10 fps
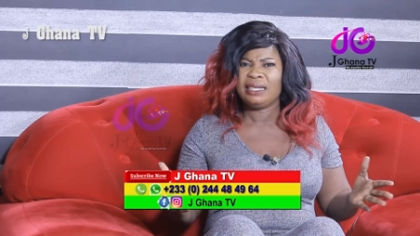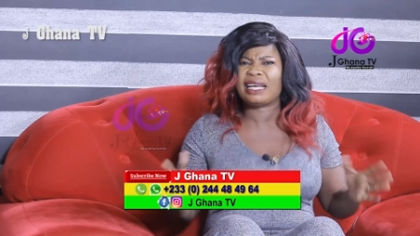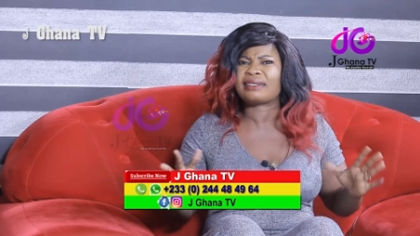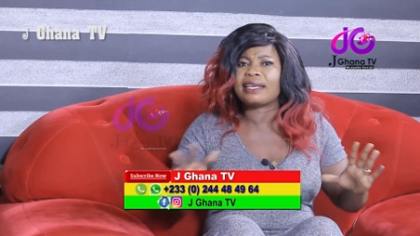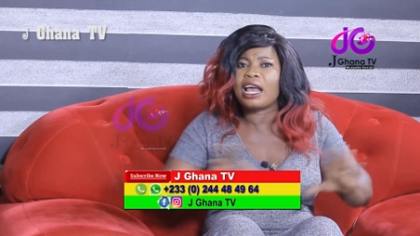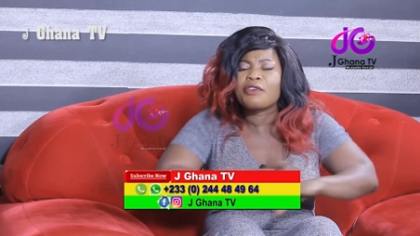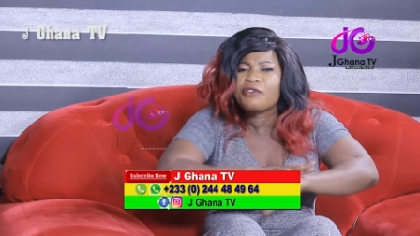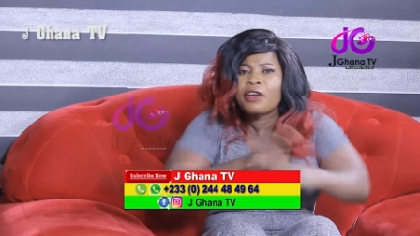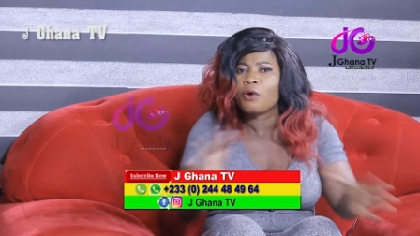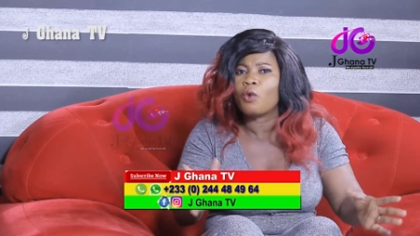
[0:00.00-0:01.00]
Just a
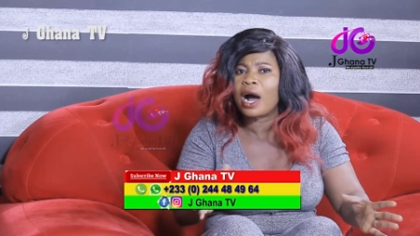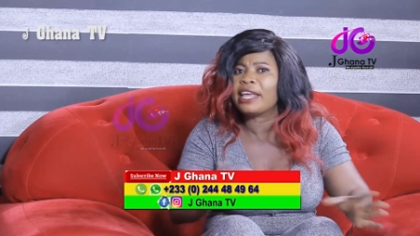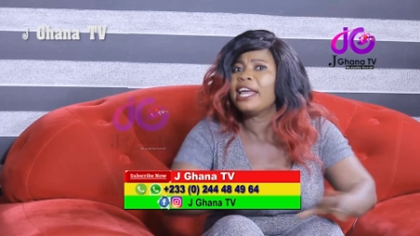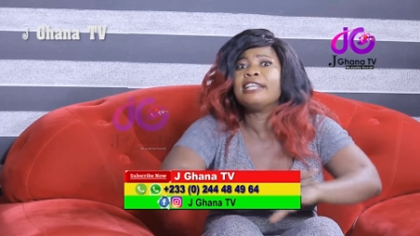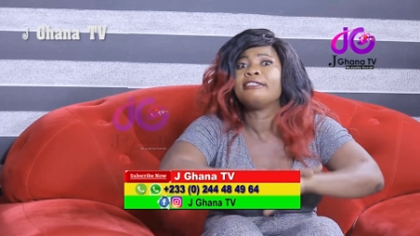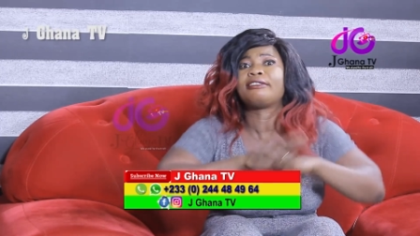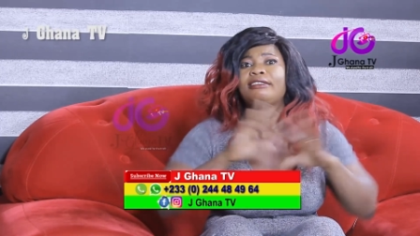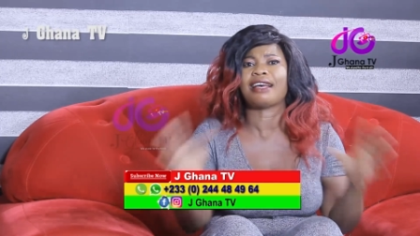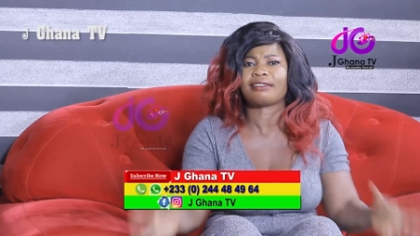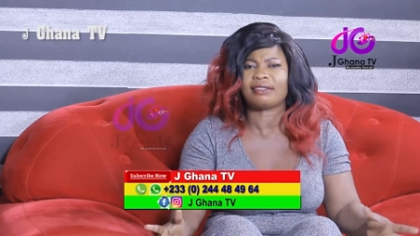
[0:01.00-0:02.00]
dream one ye,
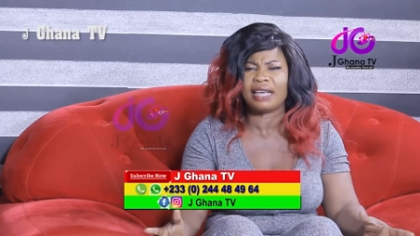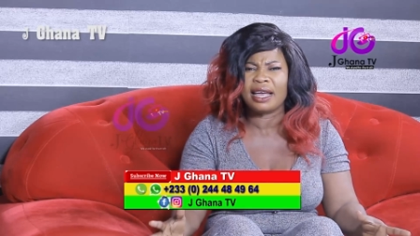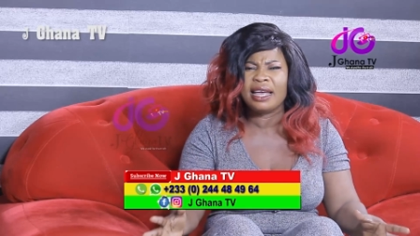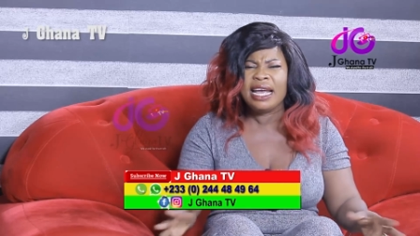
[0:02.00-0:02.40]
yes, ye.